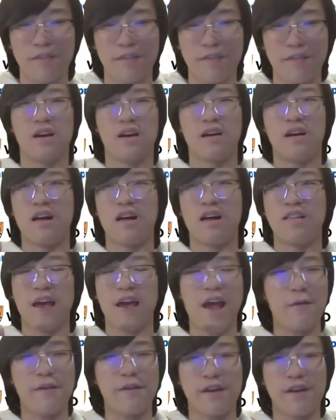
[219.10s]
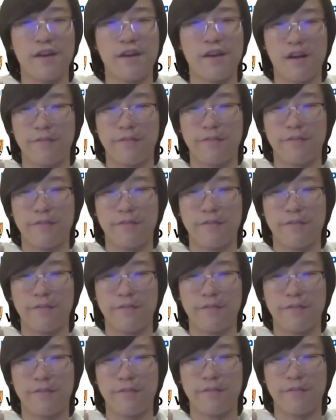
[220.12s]
the area of
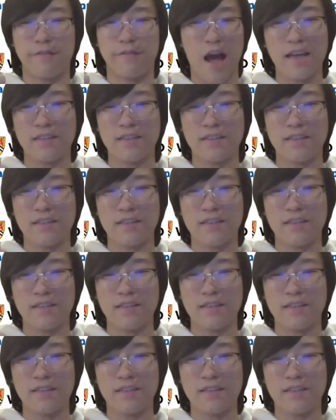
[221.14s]
ice